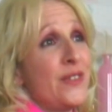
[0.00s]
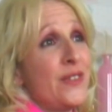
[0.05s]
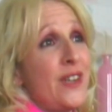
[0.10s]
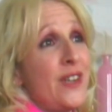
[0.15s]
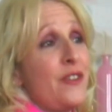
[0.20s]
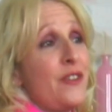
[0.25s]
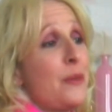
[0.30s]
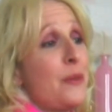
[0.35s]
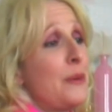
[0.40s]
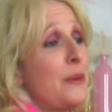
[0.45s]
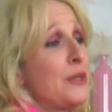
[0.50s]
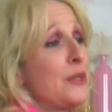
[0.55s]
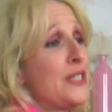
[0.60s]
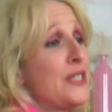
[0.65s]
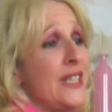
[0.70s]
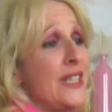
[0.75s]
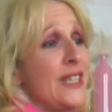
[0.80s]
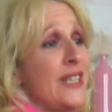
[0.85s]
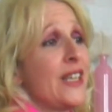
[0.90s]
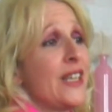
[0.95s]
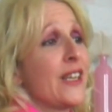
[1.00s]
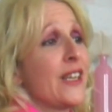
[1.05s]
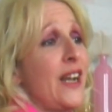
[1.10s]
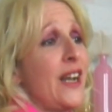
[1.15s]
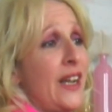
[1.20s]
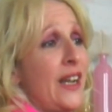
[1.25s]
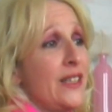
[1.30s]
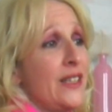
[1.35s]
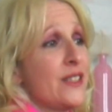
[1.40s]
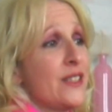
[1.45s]
I remember sitting in a
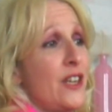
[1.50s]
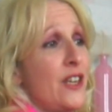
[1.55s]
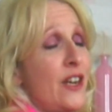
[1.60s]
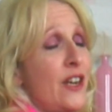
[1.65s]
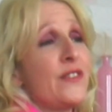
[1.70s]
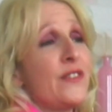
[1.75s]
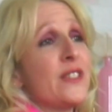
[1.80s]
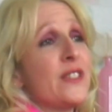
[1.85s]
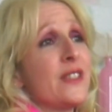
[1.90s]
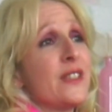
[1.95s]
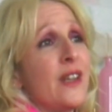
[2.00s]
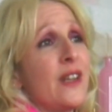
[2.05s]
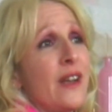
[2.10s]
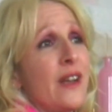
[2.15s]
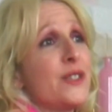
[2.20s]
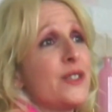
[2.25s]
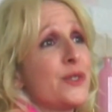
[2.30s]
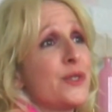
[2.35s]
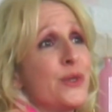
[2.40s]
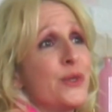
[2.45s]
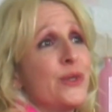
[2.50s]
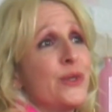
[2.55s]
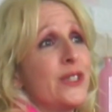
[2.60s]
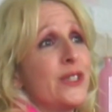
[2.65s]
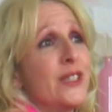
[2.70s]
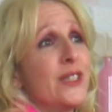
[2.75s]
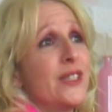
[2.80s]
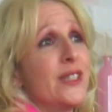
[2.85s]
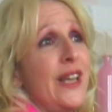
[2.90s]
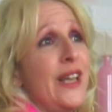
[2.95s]
guidance office in high
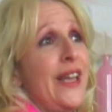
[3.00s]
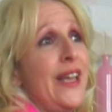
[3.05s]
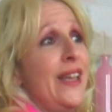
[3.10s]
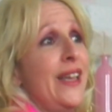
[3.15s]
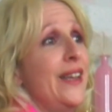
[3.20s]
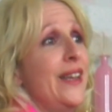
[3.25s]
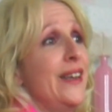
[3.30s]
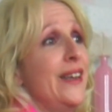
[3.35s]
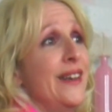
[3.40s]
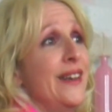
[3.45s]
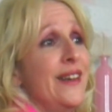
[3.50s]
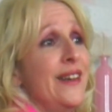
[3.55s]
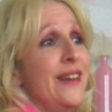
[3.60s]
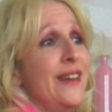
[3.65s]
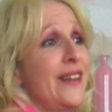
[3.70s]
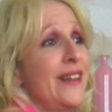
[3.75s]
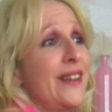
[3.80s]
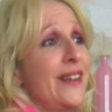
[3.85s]
school and